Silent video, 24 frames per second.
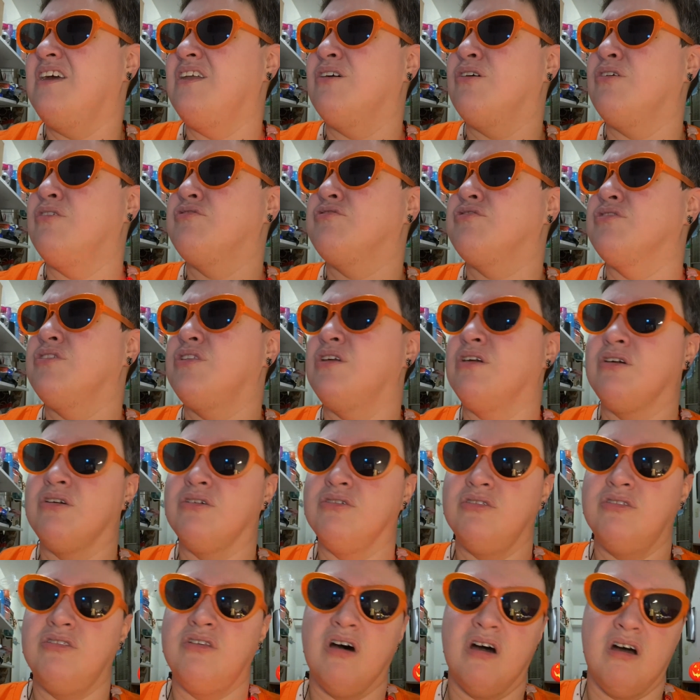for their
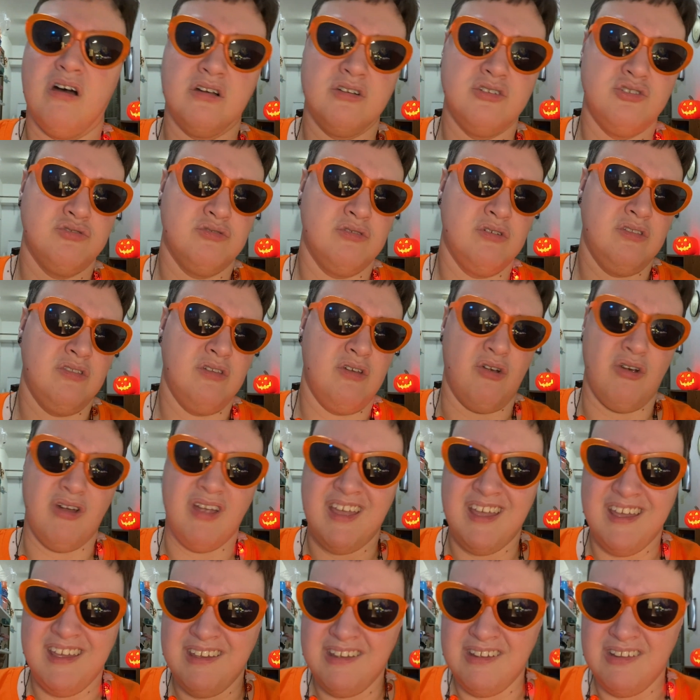doctrine, their
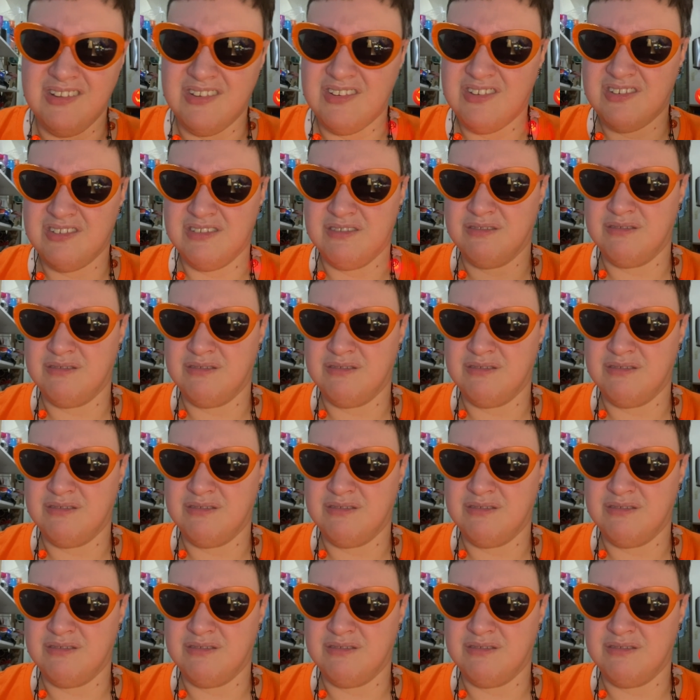hate,